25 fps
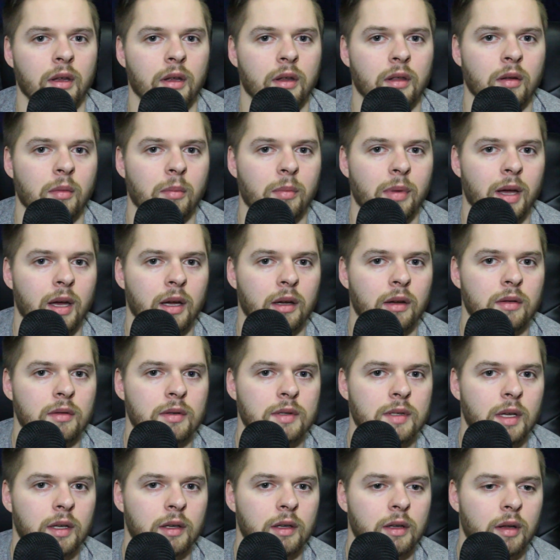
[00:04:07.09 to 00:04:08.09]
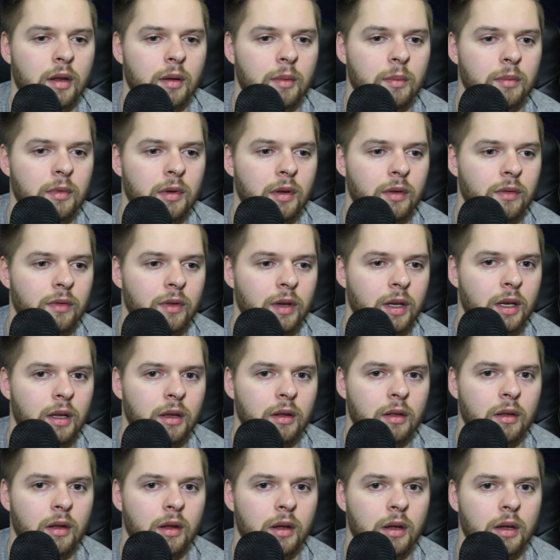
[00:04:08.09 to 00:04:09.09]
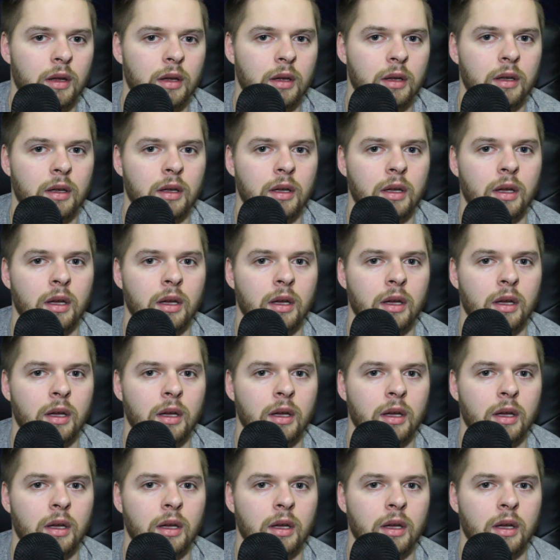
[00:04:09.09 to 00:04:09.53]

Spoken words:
and the Packers ended up defeating the